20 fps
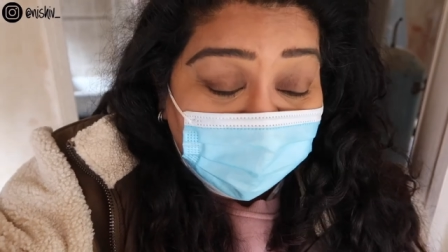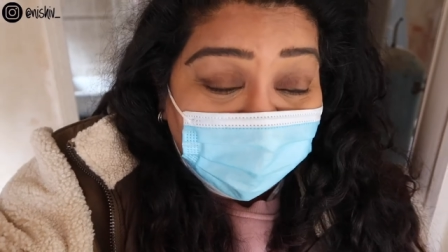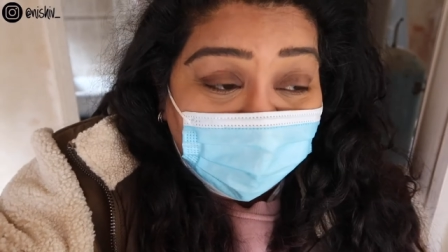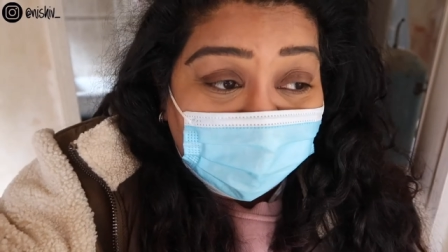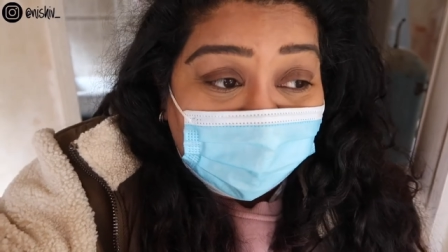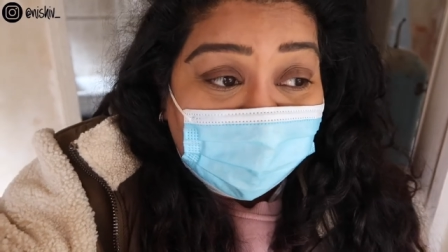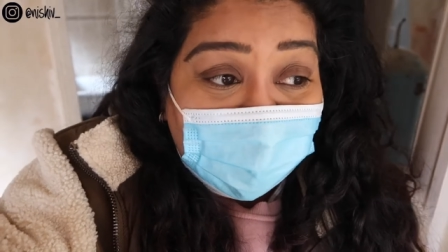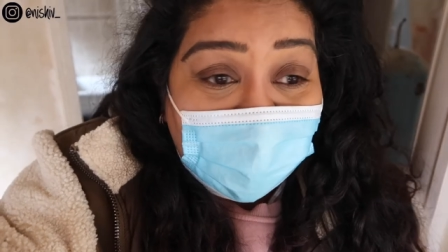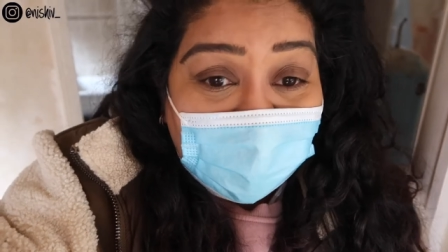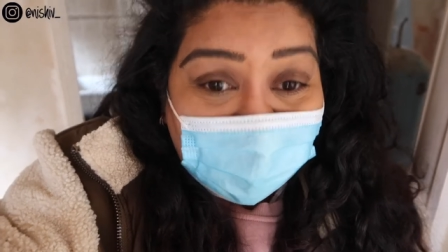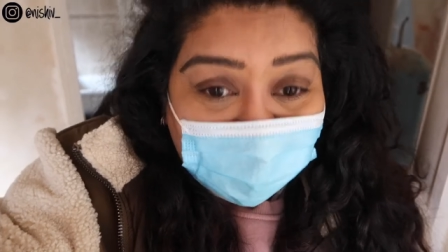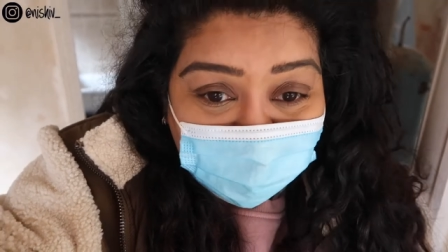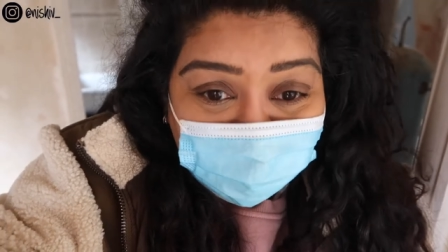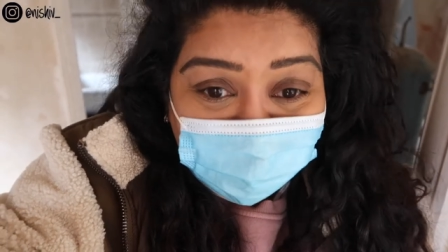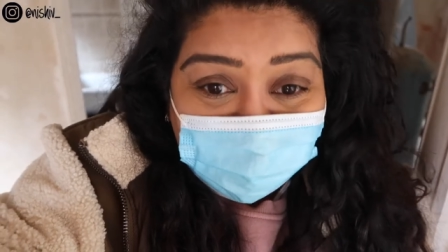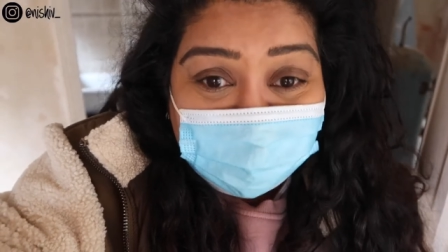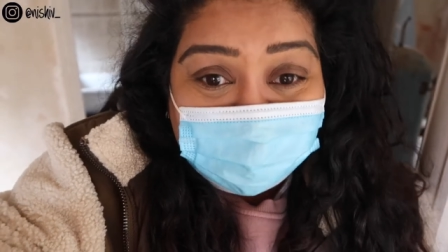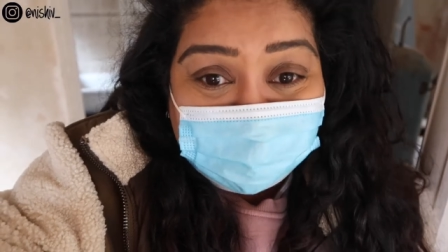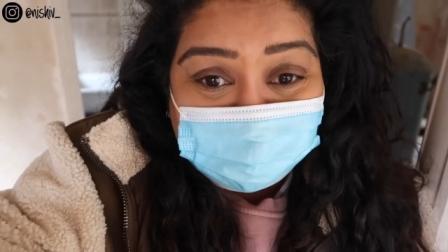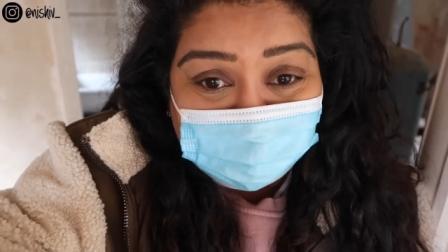I
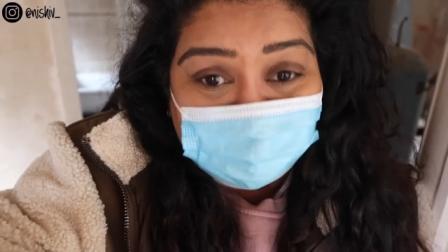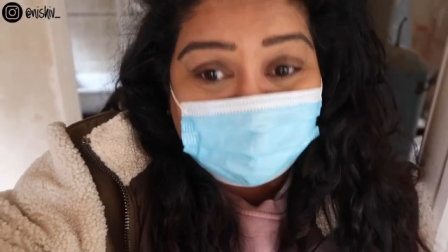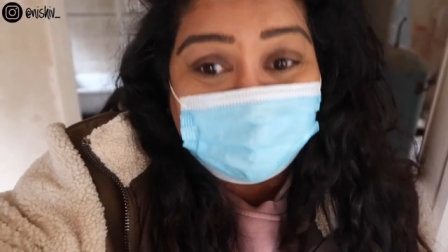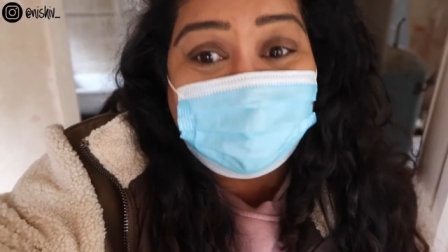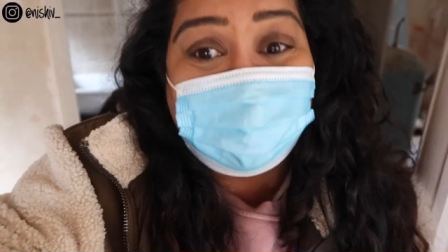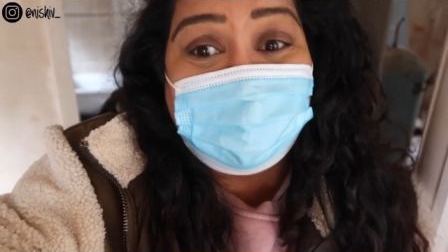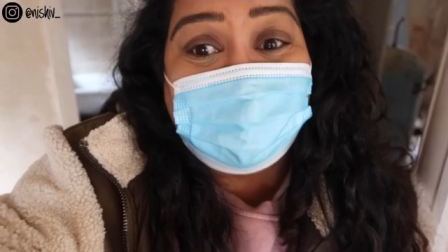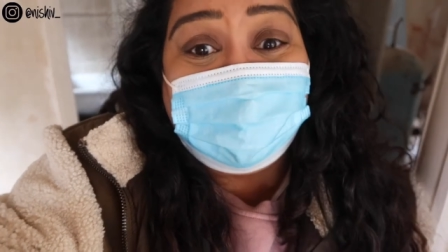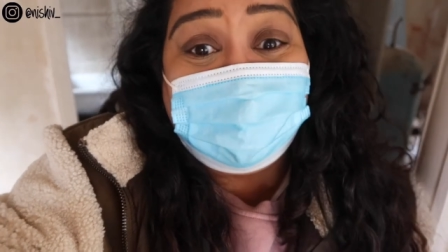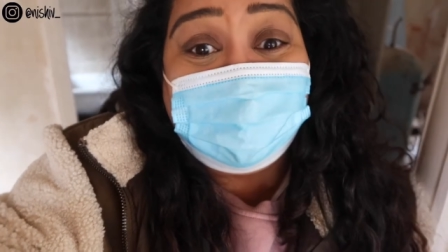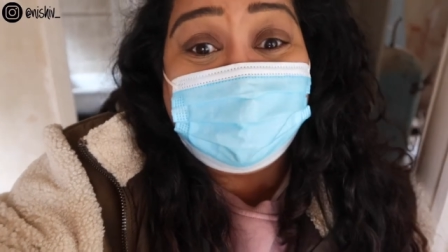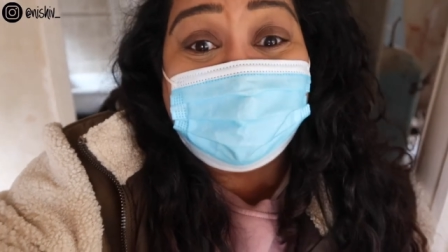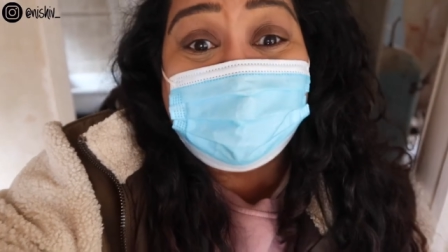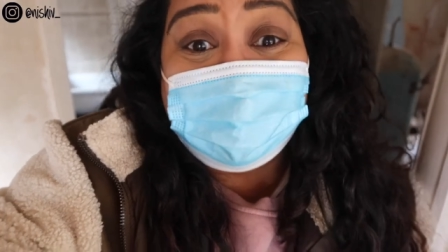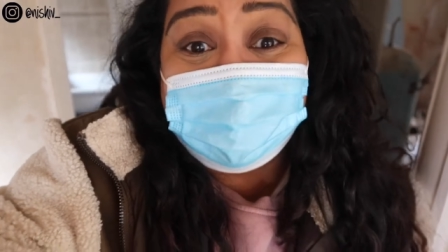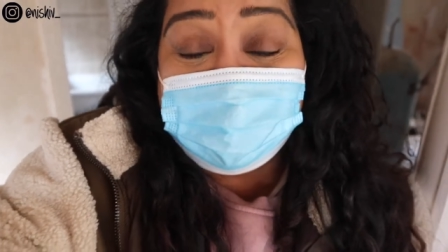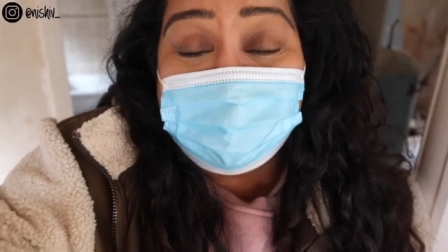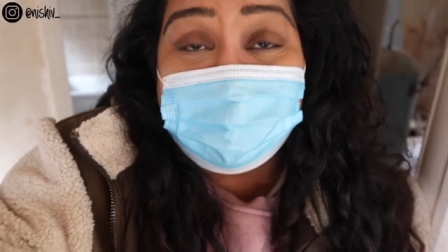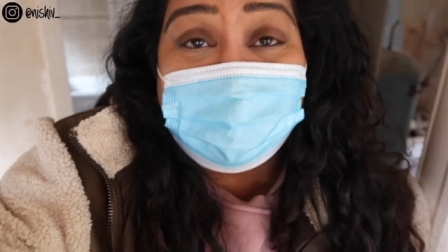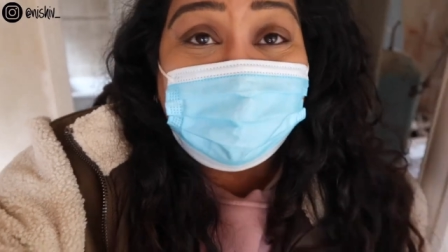cannot explain to you
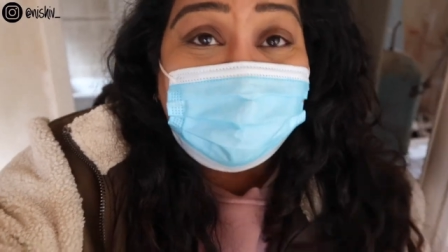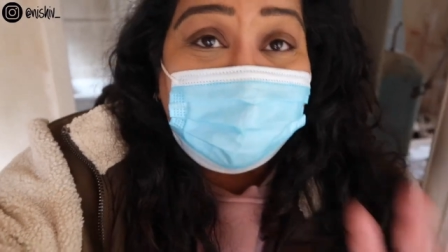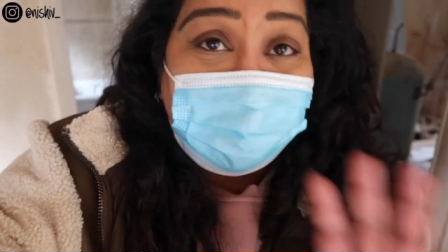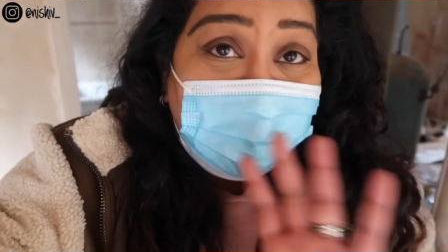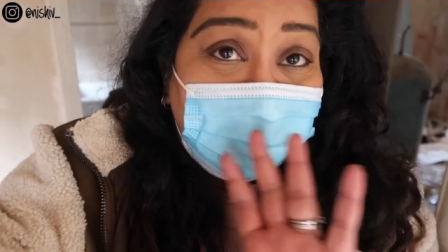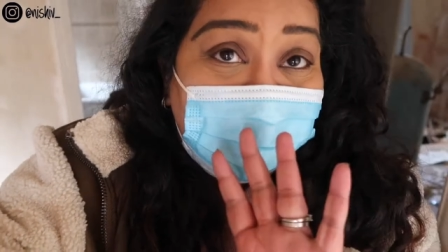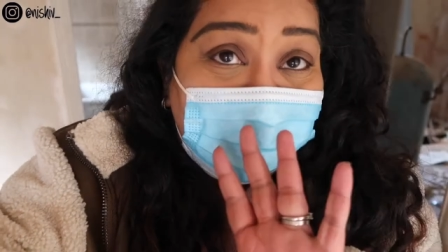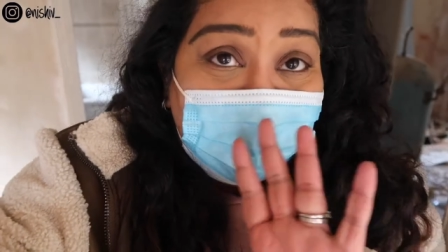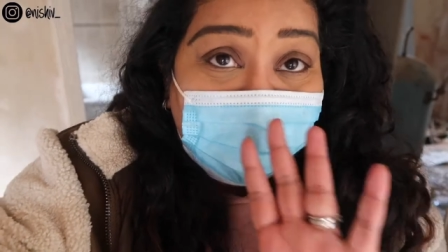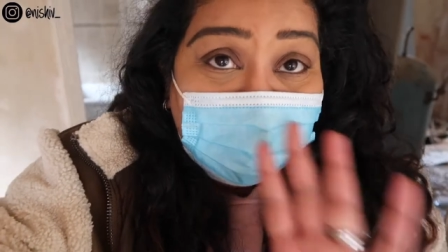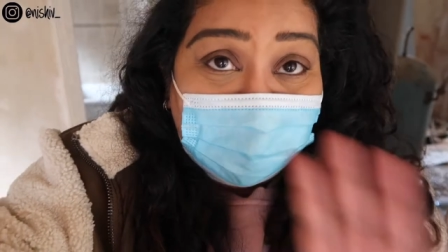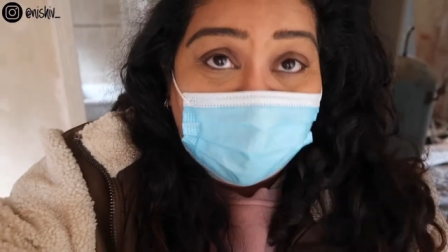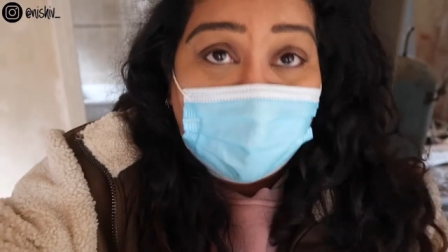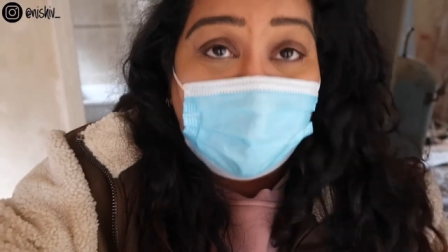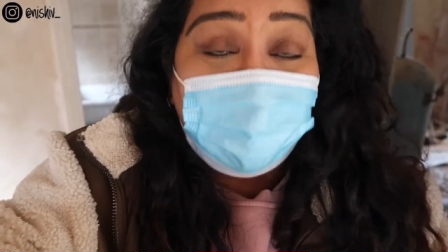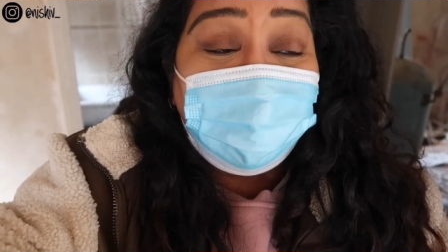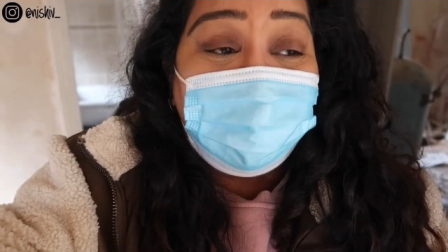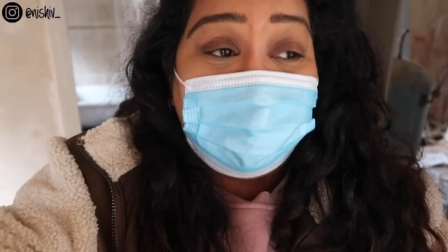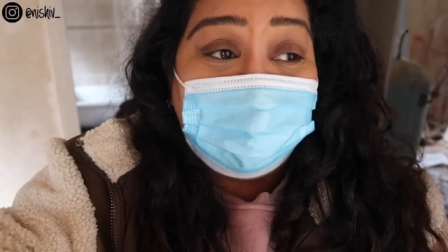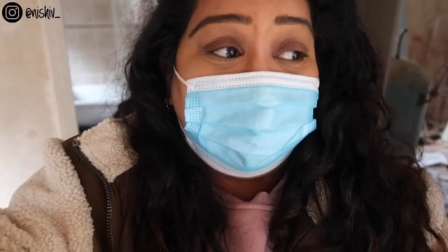
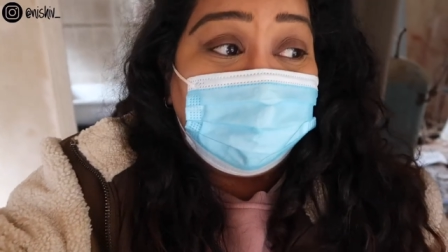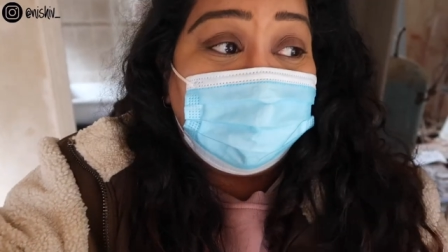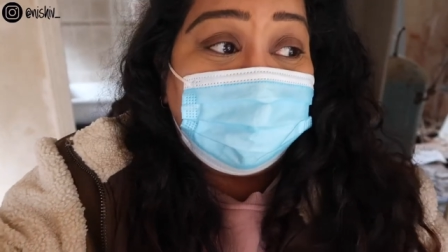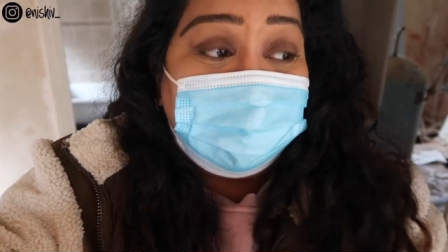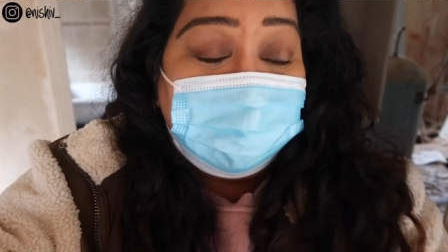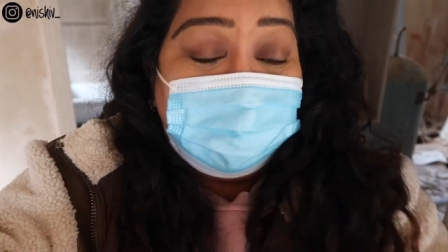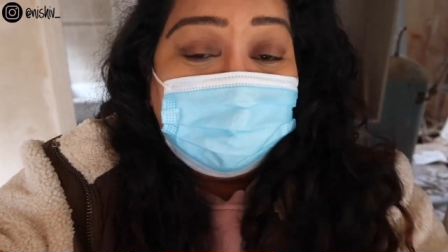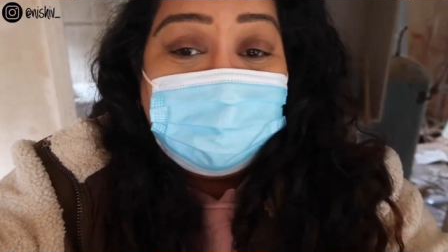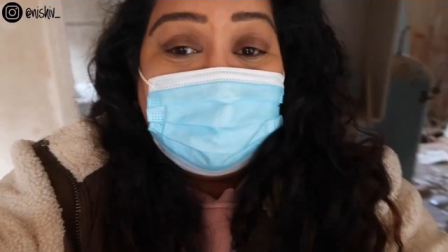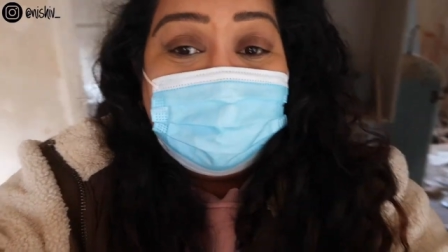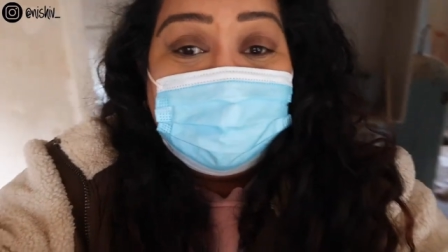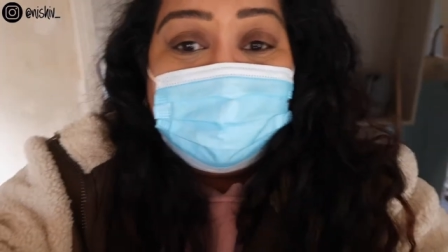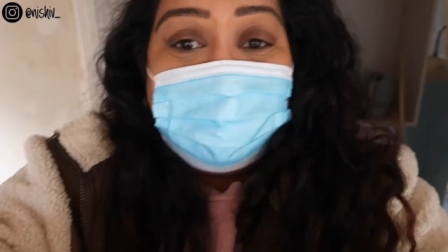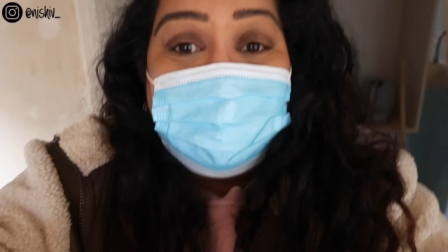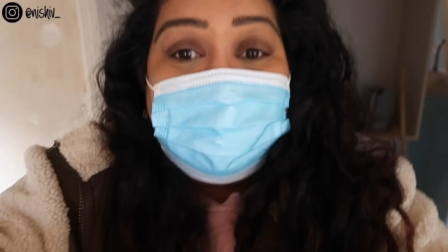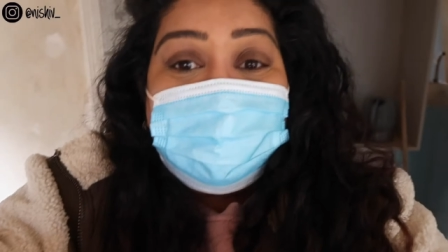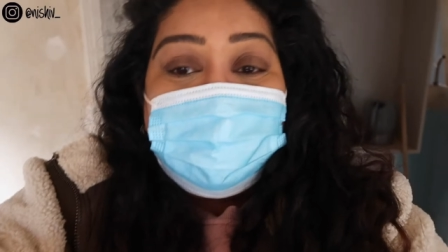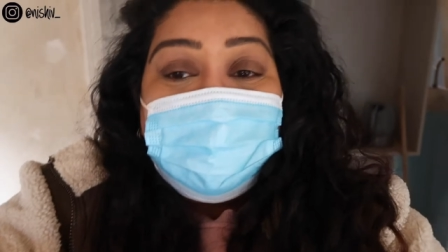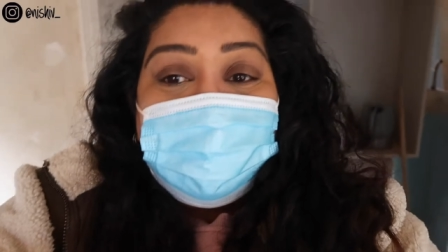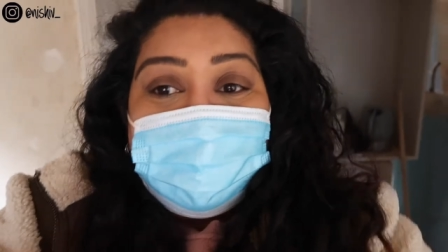how disgusting it
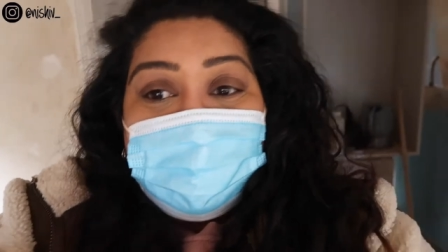is.